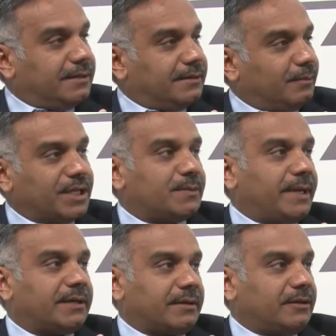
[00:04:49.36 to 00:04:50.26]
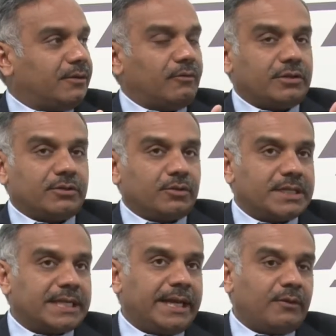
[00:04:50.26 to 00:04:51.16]
much better, to
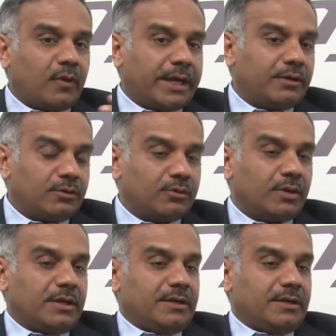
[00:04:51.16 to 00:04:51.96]
decide when to